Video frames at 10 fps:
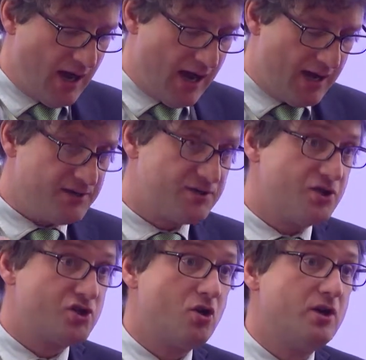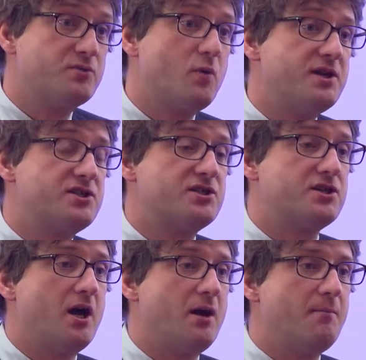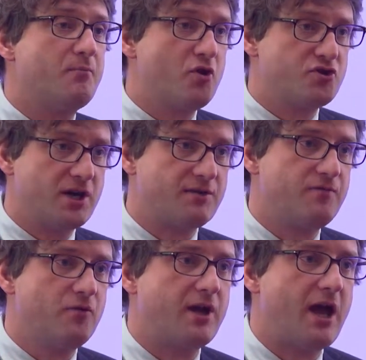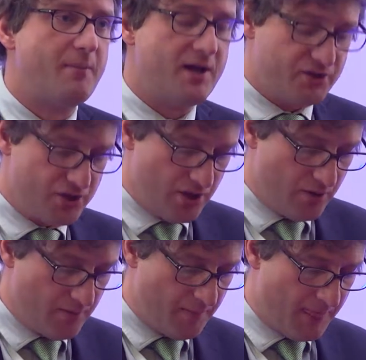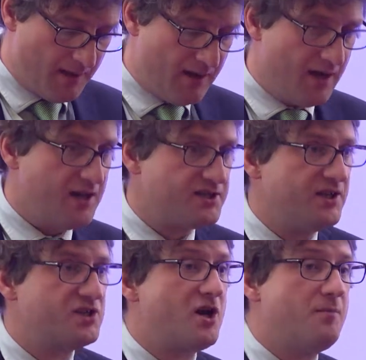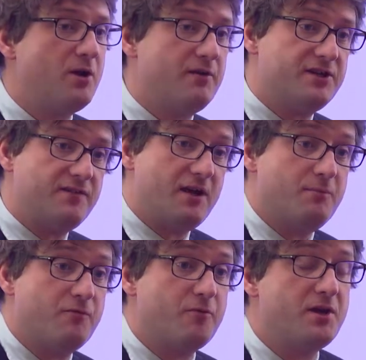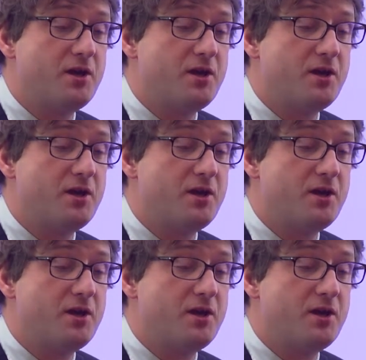And the solid waste project for Kathmandu is an example of a development from a